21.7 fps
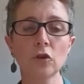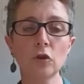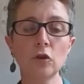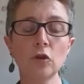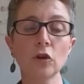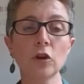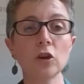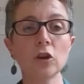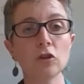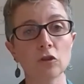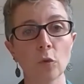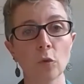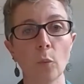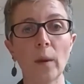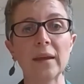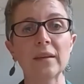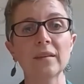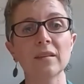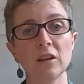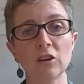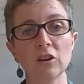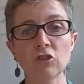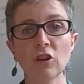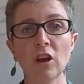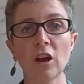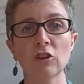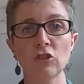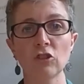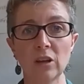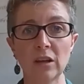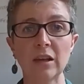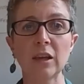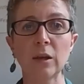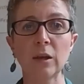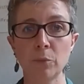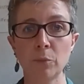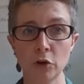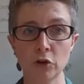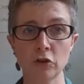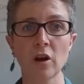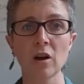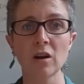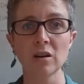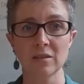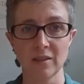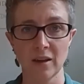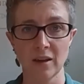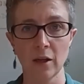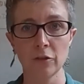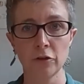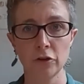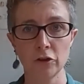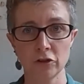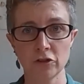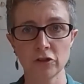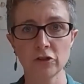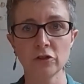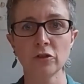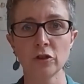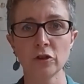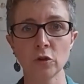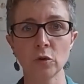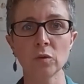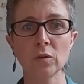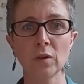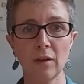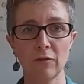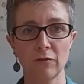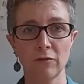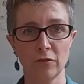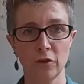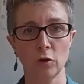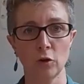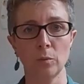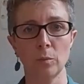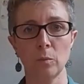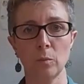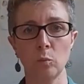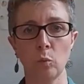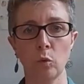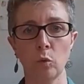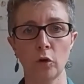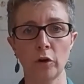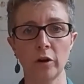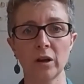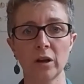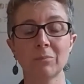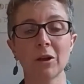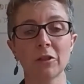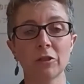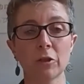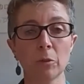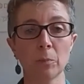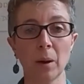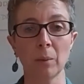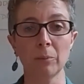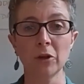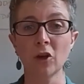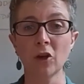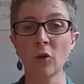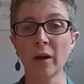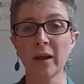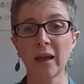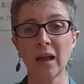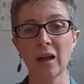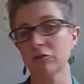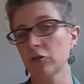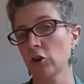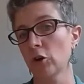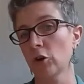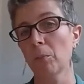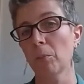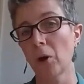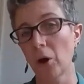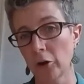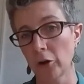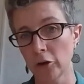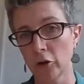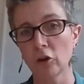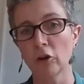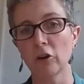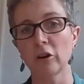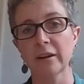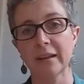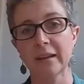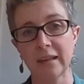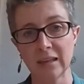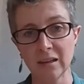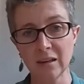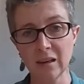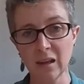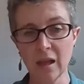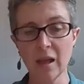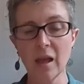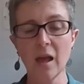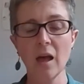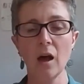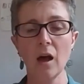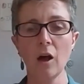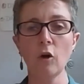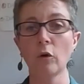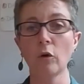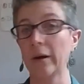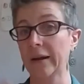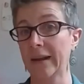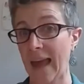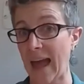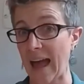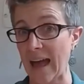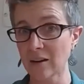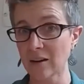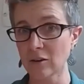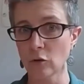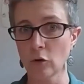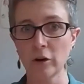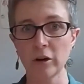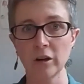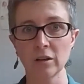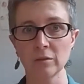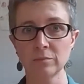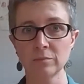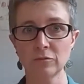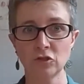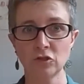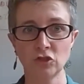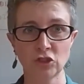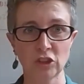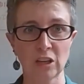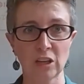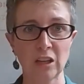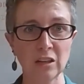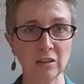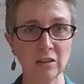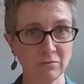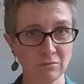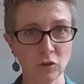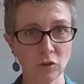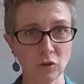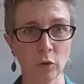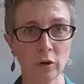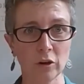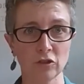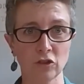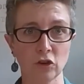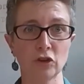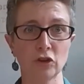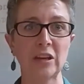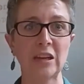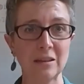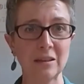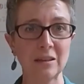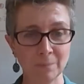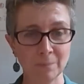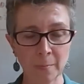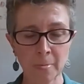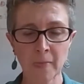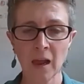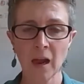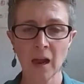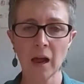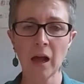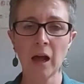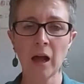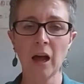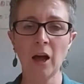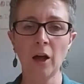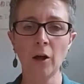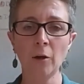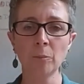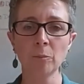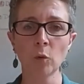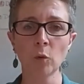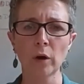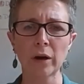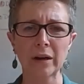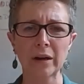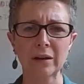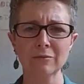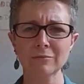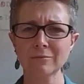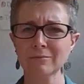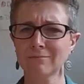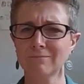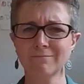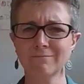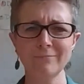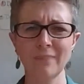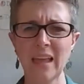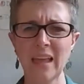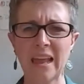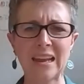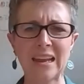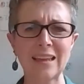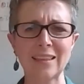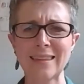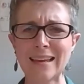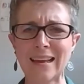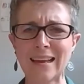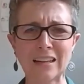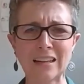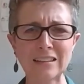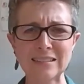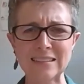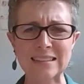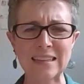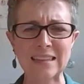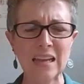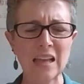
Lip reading: you can use a waist leash and actually keep your dog tethered to you if you're worried about the puppy going after a partner or a kid or a cat or a chicken or a turkey or anything else.